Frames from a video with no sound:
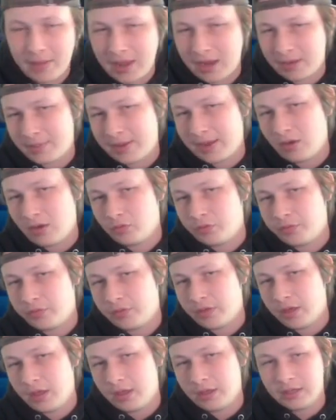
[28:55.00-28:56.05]
back my health
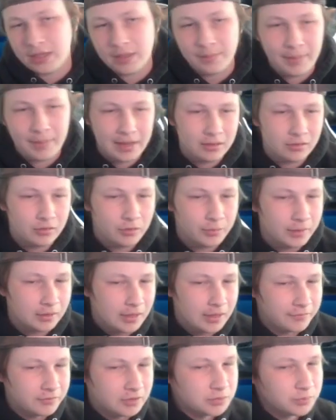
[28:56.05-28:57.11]
uh, get back a little bit of
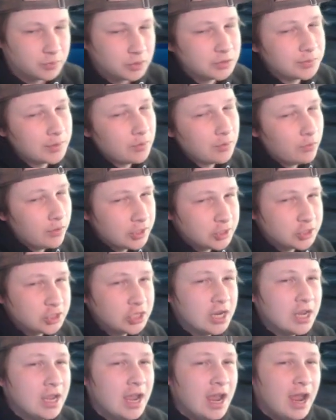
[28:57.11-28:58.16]
lefties plus my wish,
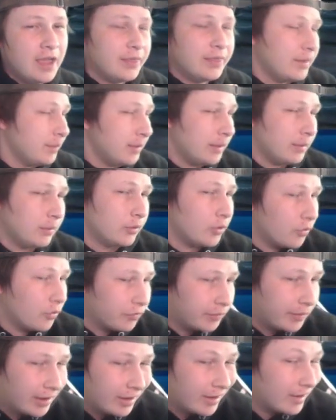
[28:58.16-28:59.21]
and then be able to go
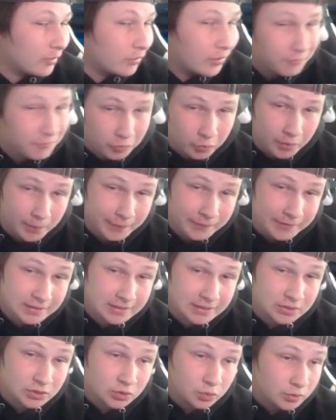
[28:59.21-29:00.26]
from there. I don't have to worry about this
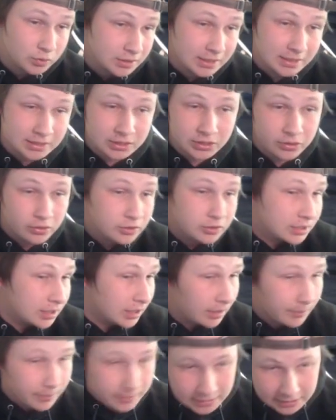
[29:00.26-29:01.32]
thing swords dancing or
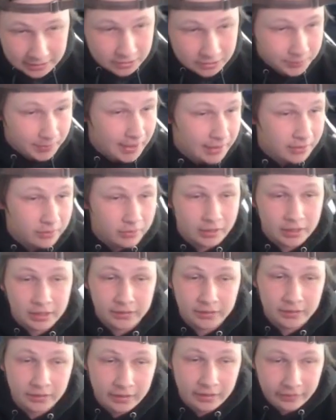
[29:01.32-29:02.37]
setting up a T-spike or
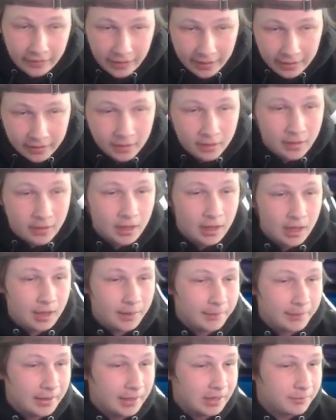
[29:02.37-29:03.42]
anything like that.
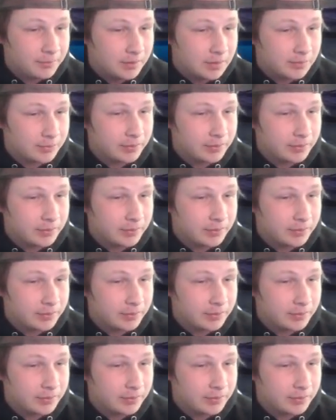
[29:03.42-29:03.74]
Um, and I can be in a